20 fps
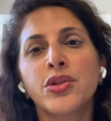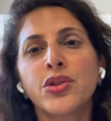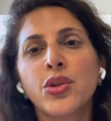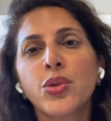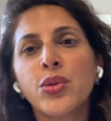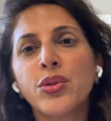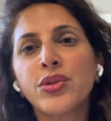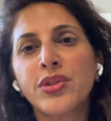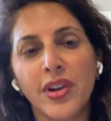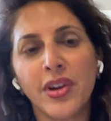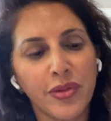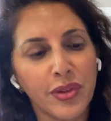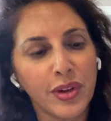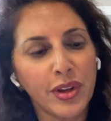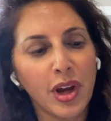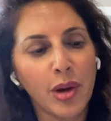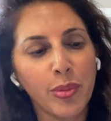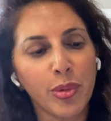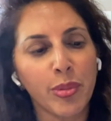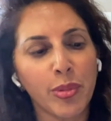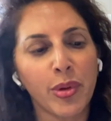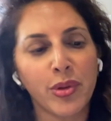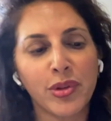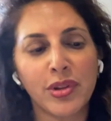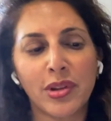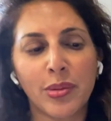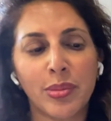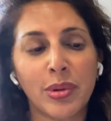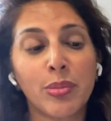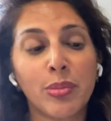So definitely not
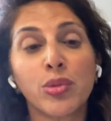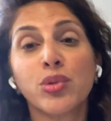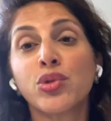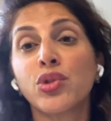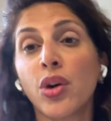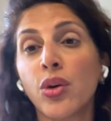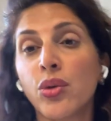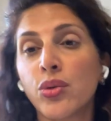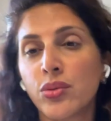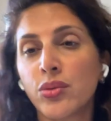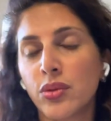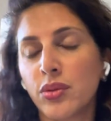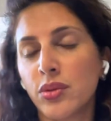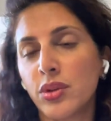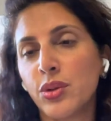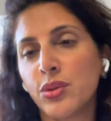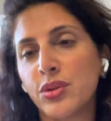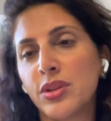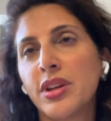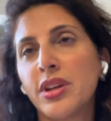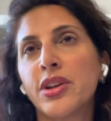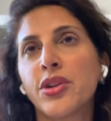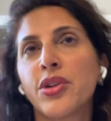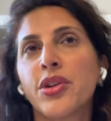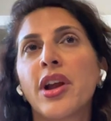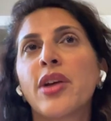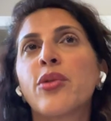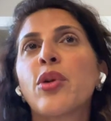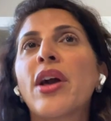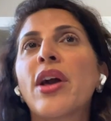proposing that people don't use the internet.